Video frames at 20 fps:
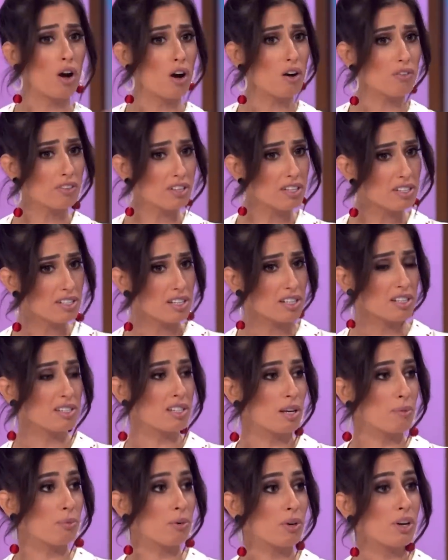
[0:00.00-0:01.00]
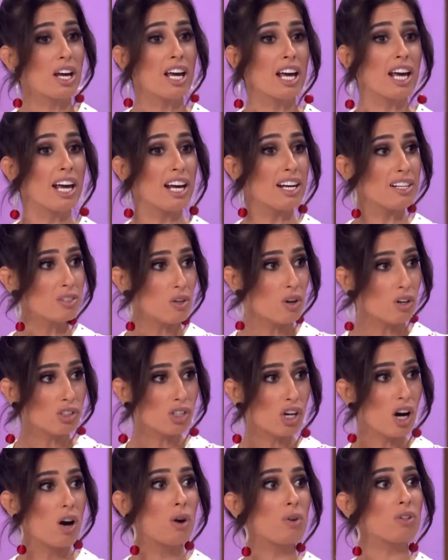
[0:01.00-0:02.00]
got our things that are separate. So, He's got a
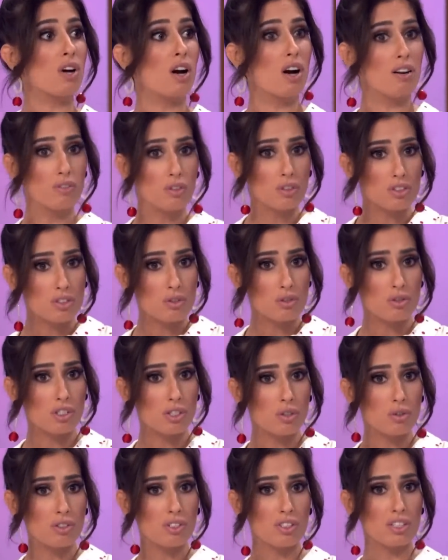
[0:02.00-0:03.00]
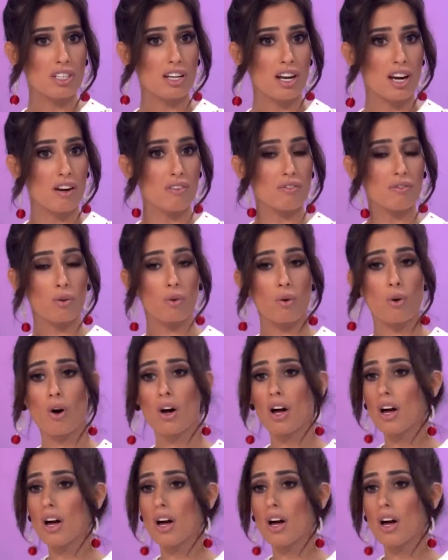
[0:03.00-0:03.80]
child, I've got two children to care for.